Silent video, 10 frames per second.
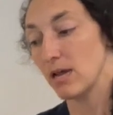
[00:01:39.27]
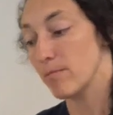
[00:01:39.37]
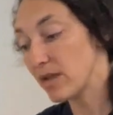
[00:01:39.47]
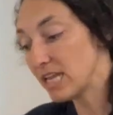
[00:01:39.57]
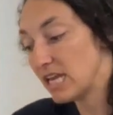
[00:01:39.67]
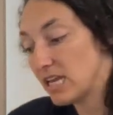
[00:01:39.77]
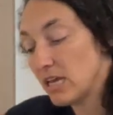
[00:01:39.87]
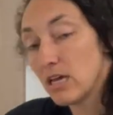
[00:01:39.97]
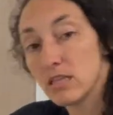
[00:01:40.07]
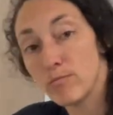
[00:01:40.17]
meaning
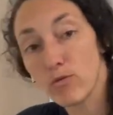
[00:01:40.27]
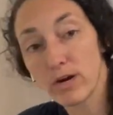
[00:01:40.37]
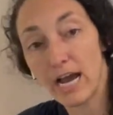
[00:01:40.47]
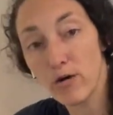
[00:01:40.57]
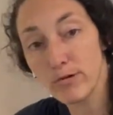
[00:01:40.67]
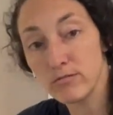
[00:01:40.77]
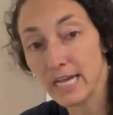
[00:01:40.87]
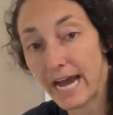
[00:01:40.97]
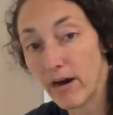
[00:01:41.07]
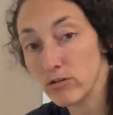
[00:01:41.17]
the more elbows
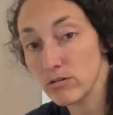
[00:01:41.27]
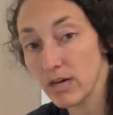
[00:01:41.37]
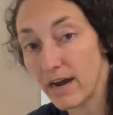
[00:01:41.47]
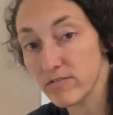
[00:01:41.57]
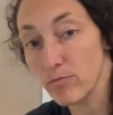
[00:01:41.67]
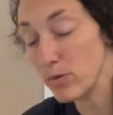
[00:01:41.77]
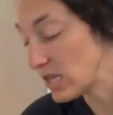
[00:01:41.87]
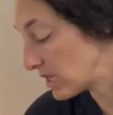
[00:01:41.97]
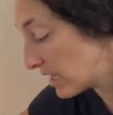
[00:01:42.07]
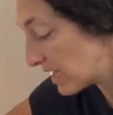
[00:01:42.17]
out you'll have to
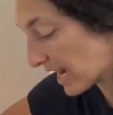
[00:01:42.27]
be